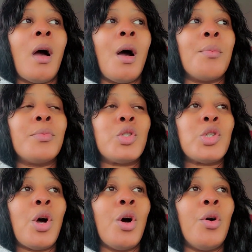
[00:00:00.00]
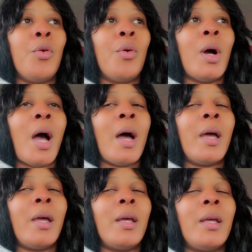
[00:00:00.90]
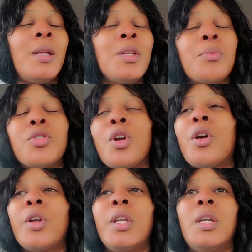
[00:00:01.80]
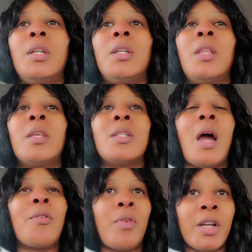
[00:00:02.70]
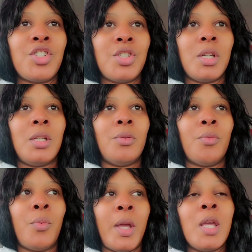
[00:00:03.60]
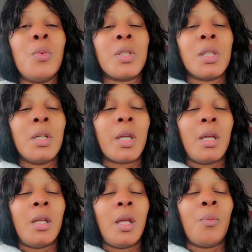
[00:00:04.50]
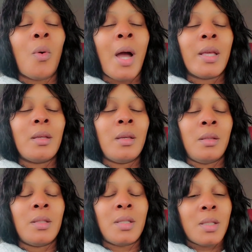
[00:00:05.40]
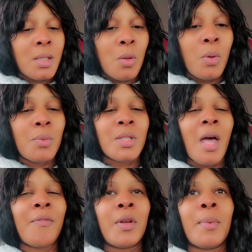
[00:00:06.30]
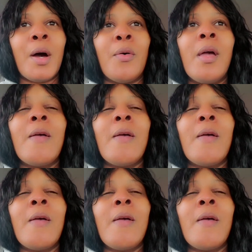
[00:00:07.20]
Um, so I end up turning in the direction where he was looking and why, and to see what he was laughing about.